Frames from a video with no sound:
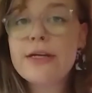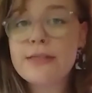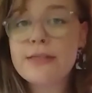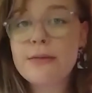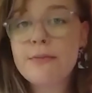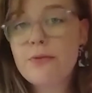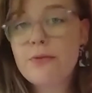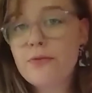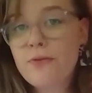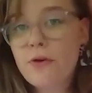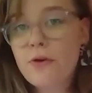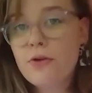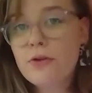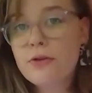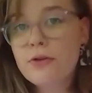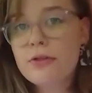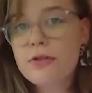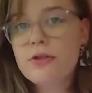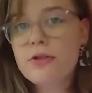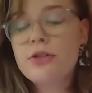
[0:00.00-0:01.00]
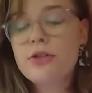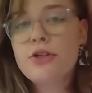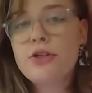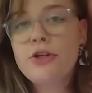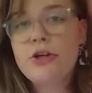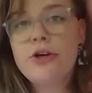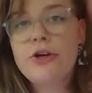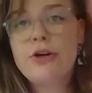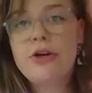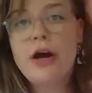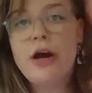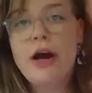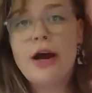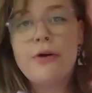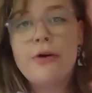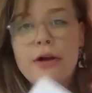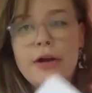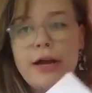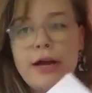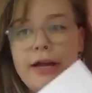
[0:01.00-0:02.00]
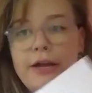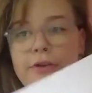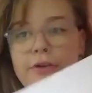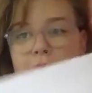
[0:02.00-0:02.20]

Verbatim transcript: simple folds to turn our kind of